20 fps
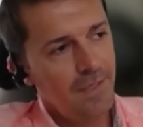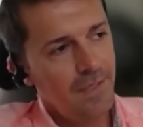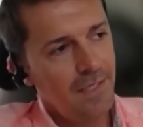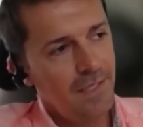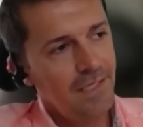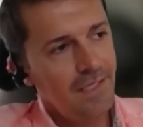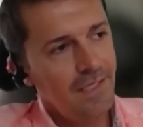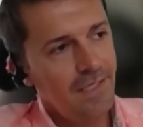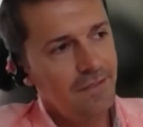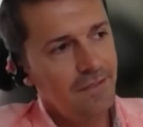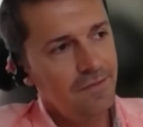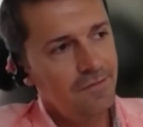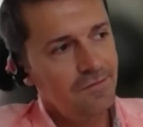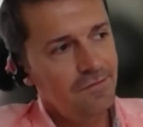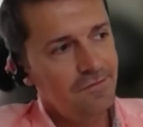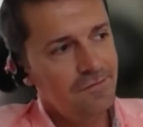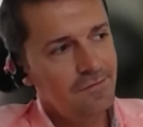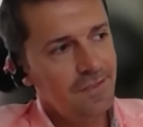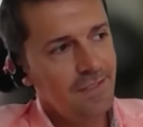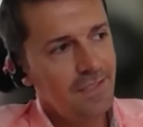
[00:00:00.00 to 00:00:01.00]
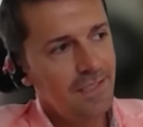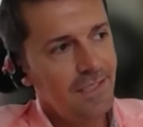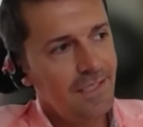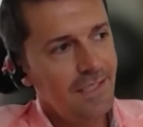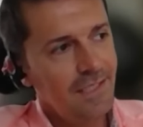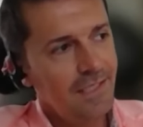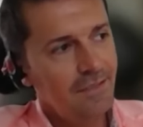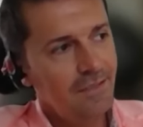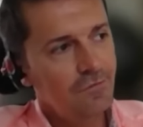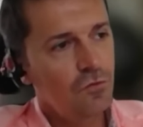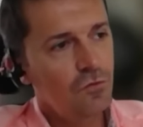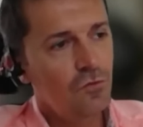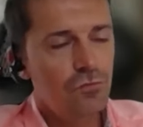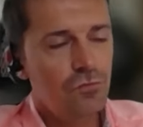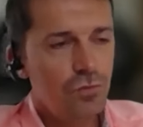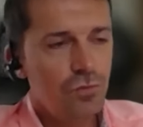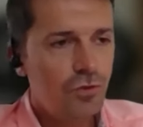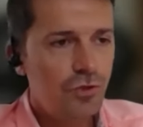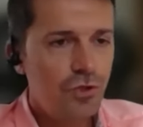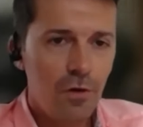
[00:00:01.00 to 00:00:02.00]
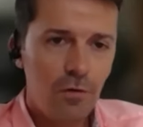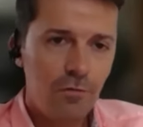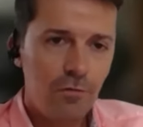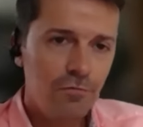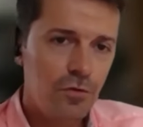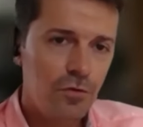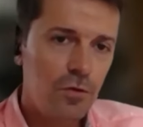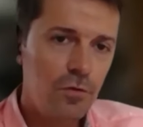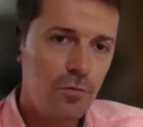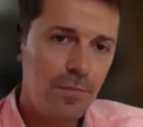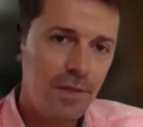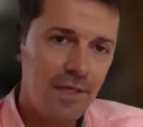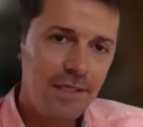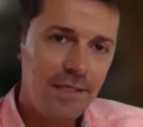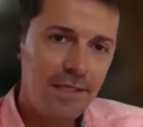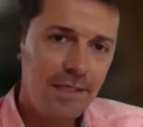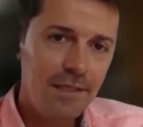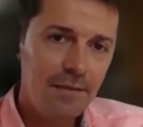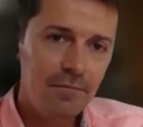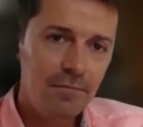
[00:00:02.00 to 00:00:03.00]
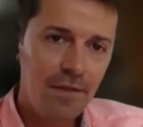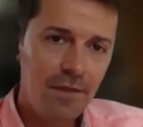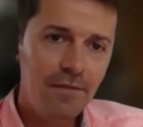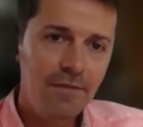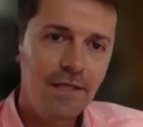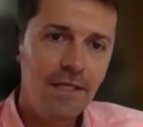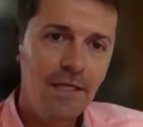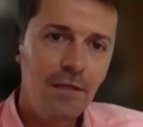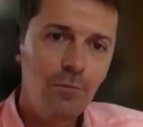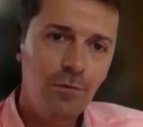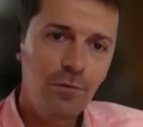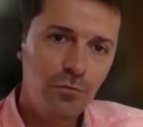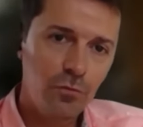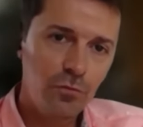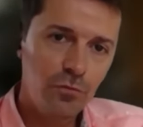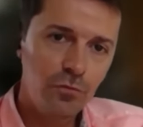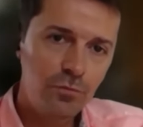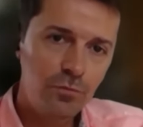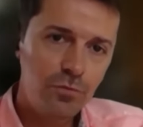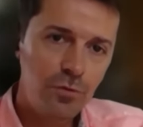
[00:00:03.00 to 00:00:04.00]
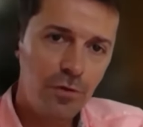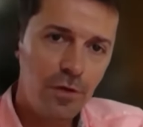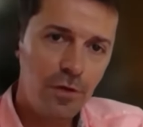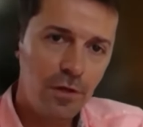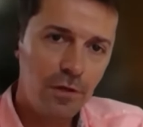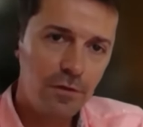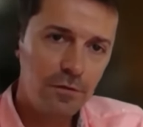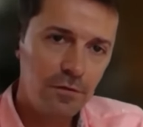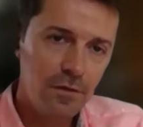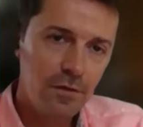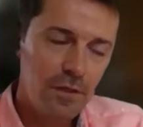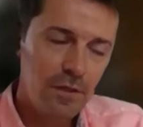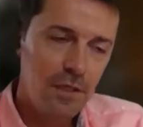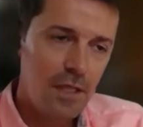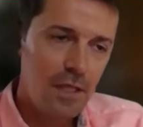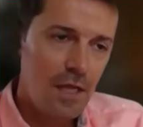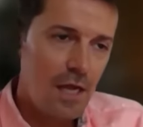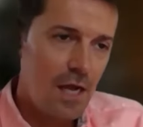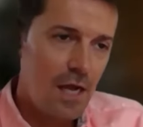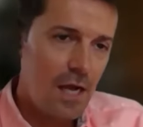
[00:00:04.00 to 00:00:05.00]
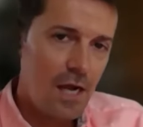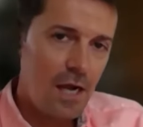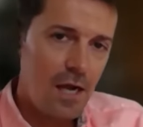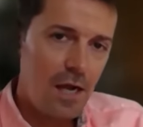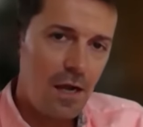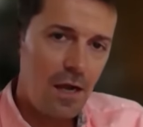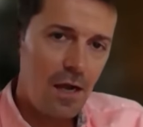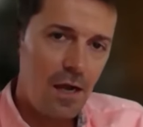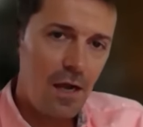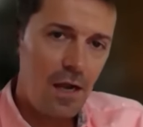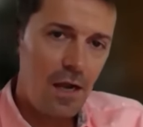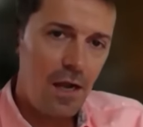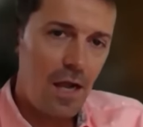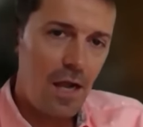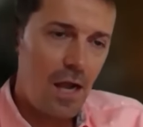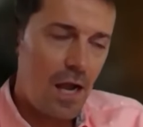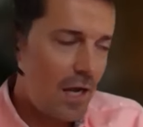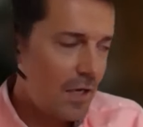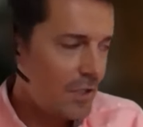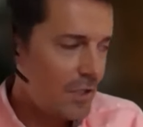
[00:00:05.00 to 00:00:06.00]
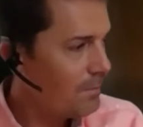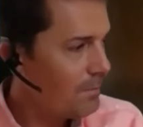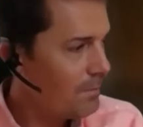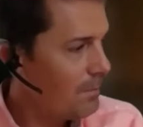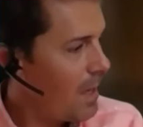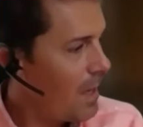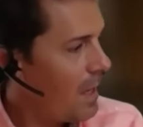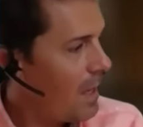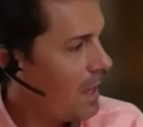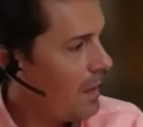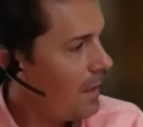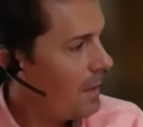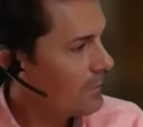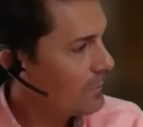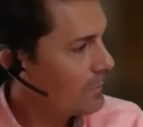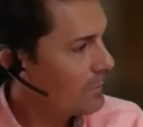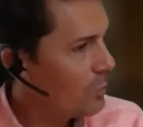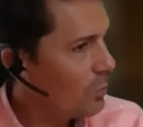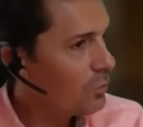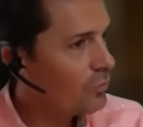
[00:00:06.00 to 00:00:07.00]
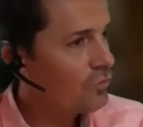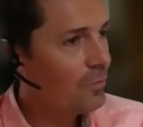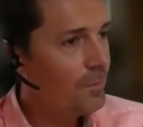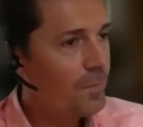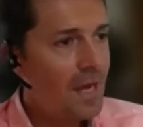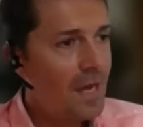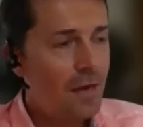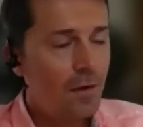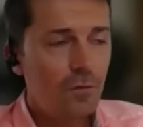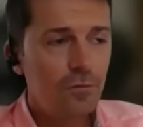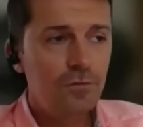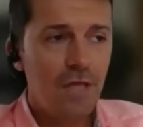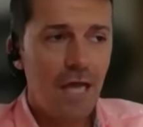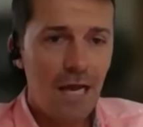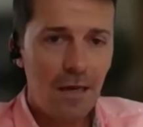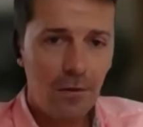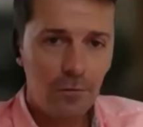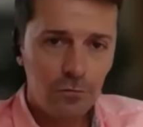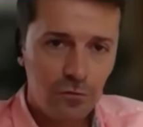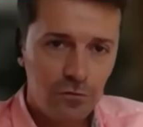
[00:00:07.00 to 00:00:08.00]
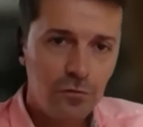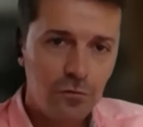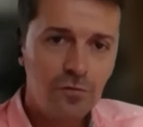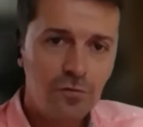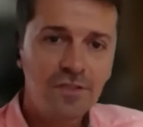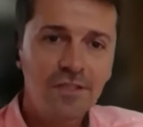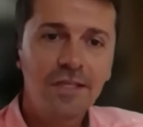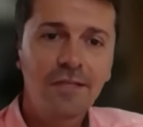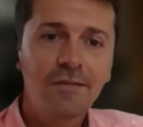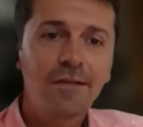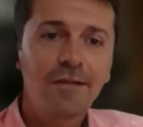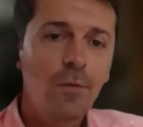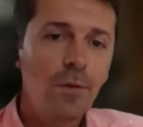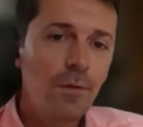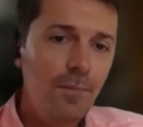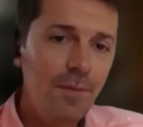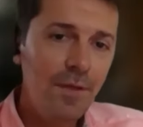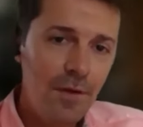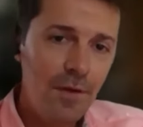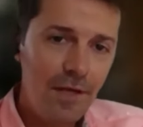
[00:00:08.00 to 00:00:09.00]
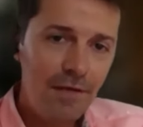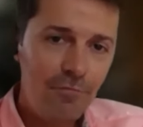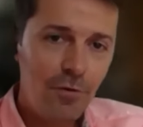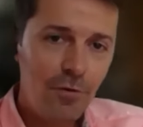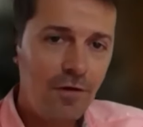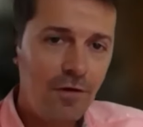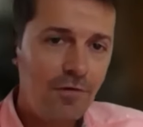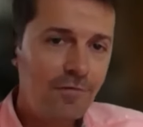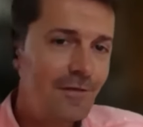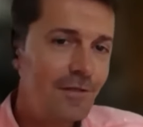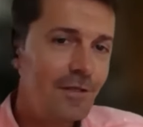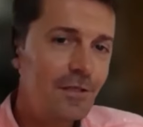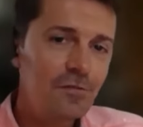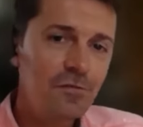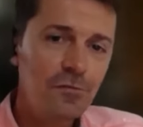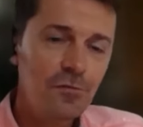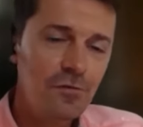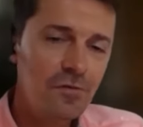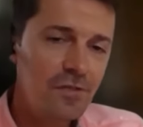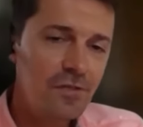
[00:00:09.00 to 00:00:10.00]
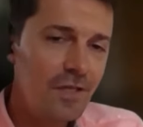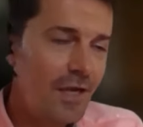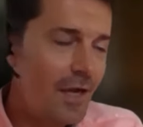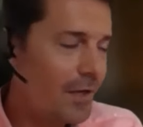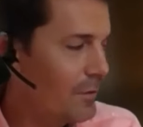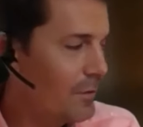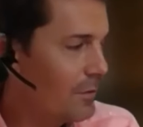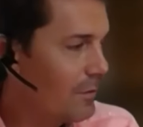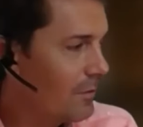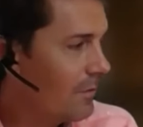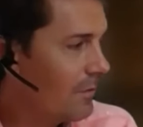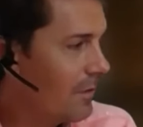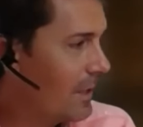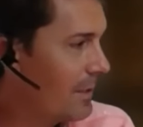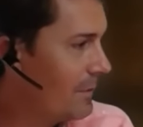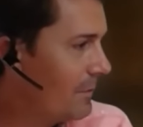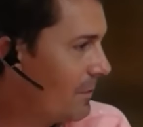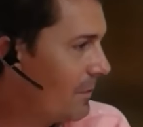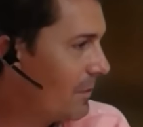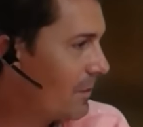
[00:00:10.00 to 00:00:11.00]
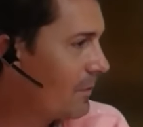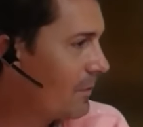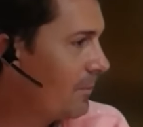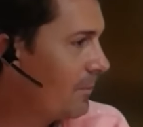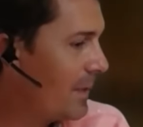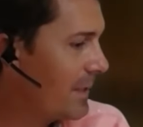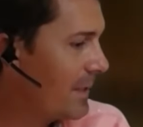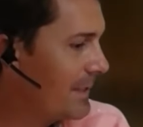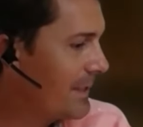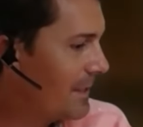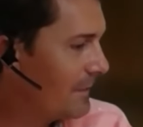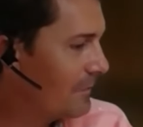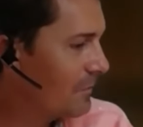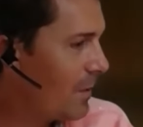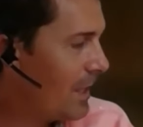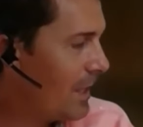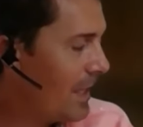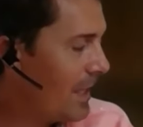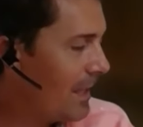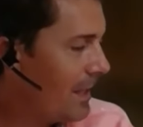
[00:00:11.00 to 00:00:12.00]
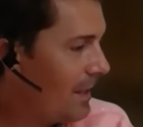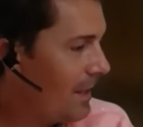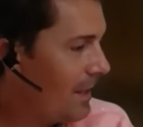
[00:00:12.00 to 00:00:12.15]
is the structure of the company that deal with those products. Ashma talks about outsourcing. There will be a level of outsourcing. I know our company as well